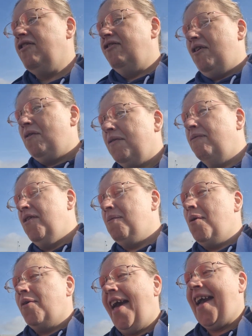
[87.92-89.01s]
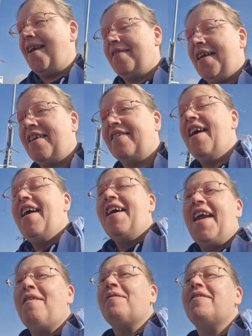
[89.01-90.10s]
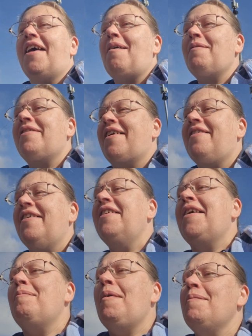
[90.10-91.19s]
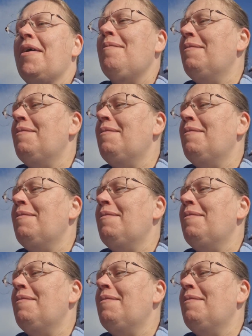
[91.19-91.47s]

doing a few more cake things. Even Sammy said, didn't he, Mummy, I